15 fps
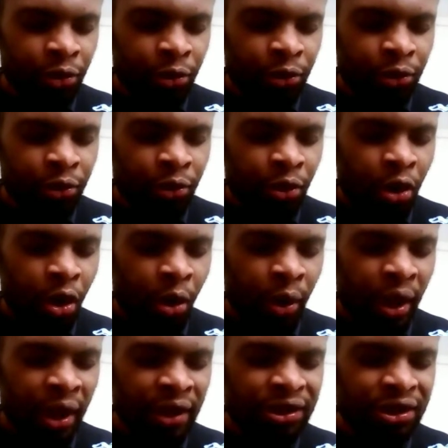to to go
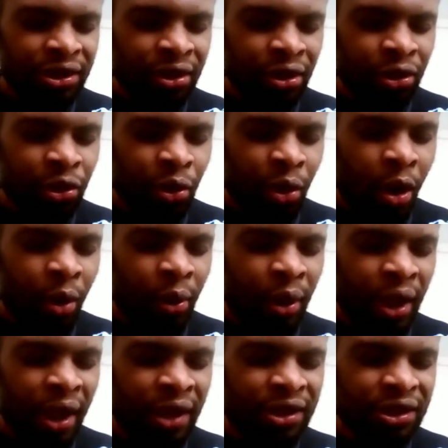against to go
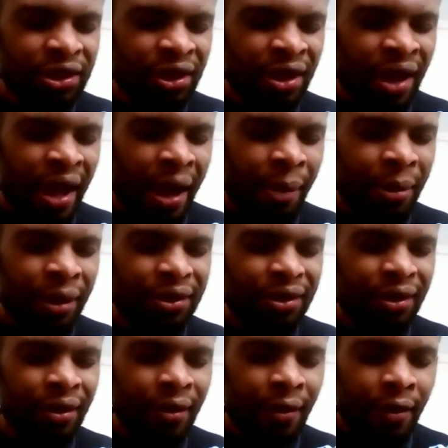against the
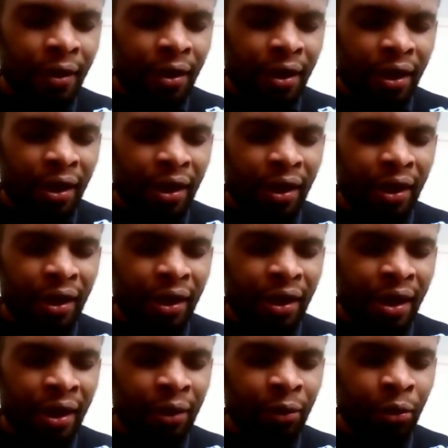habit
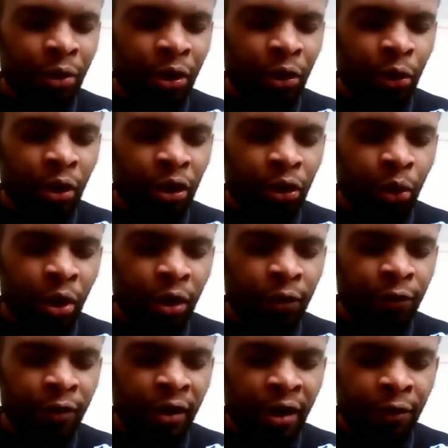and and, and
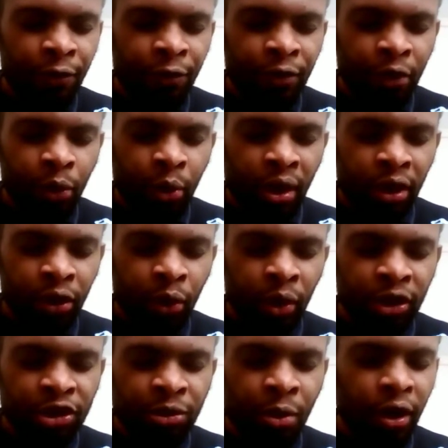quit for and
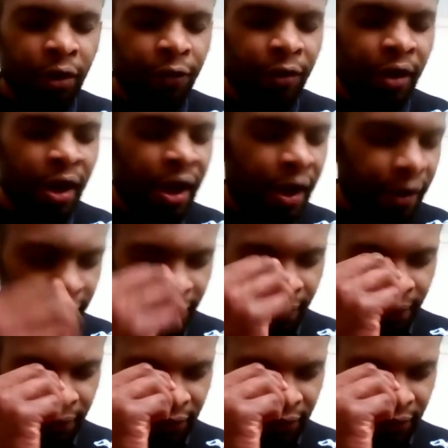quit smoking for life